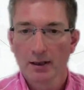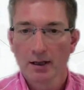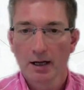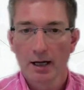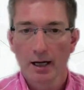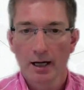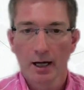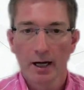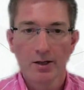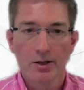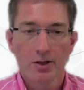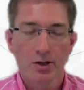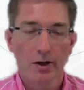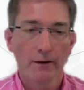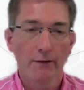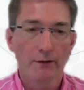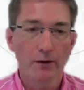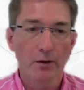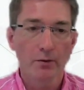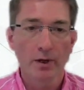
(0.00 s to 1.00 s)
And so
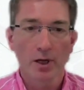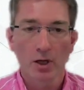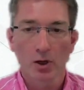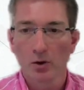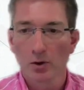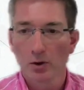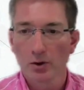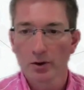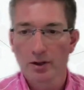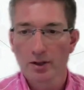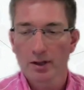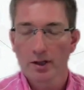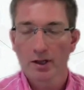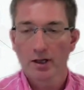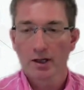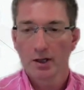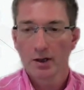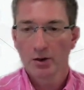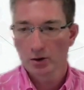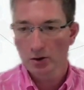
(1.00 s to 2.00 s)
if you record
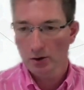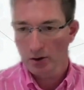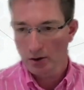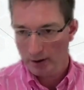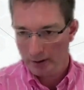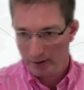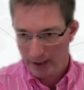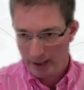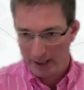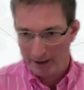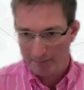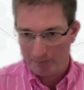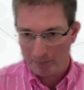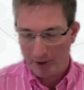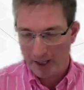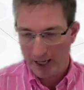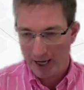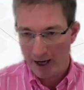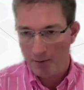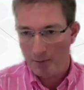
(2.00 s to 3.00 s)
your
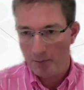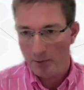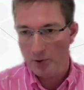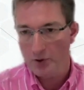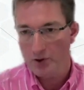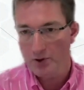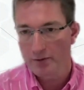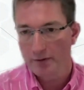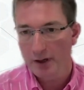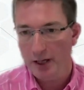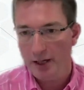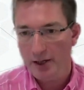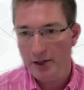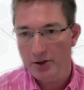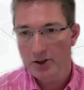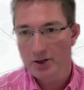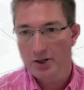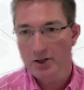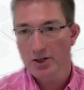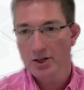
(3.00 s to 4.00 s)
the outputs of your
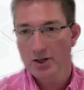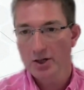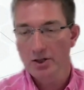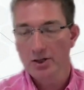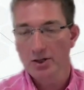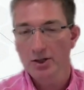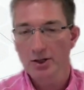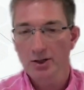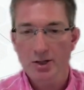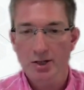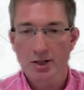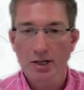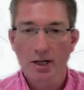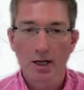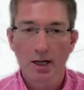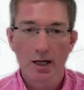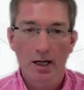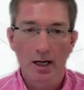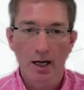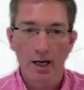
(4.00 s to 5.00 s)
literature searches
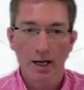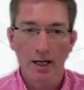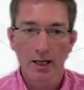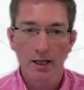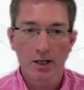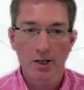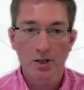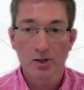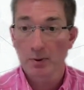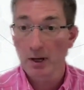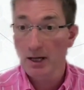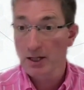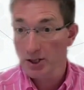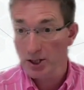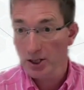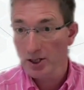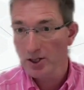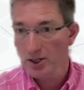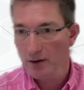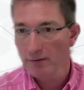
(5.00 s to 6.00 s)
in a
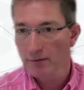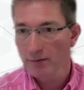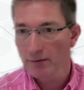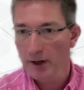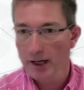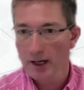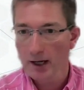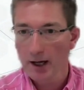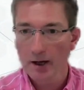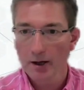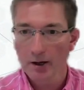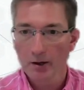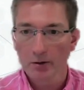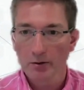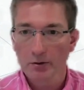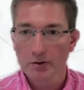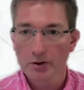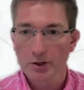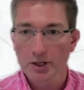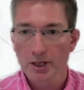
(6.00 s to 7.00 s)
spreadsheet software like
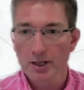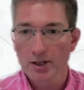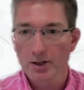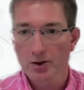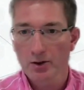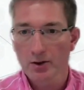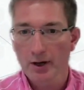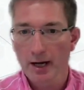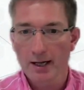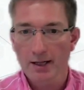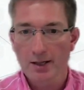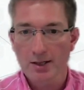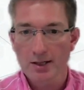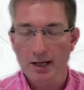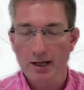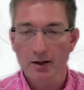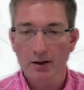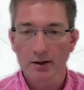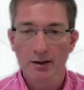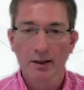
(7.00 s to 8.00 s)
Google Sheets or
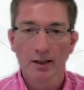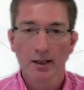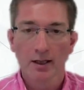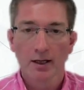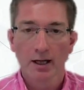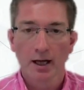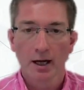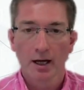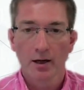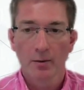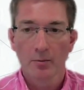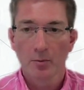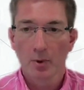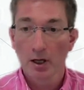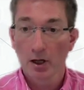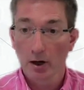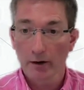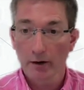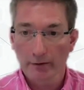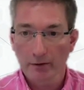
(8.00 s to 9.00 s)
Excel, a
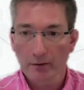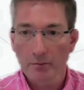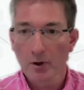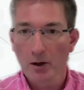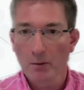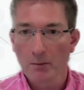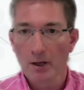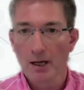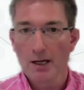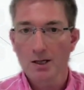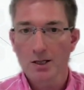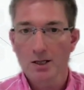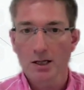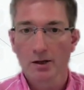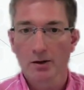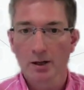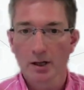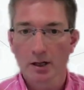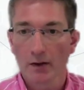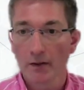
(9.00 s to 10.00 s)
lot of them can be
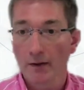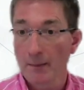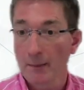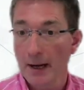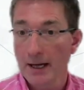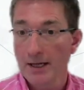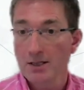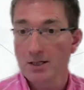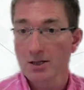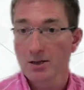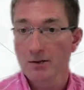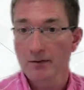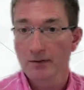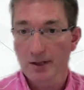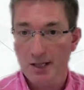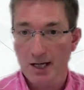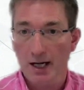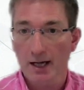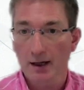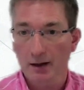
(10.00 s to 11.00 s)
excluded on the basis of the
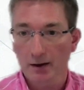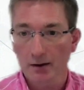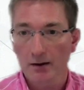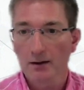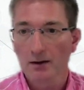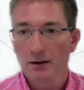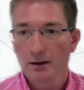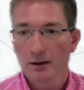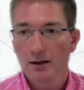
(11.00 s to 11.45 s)
title.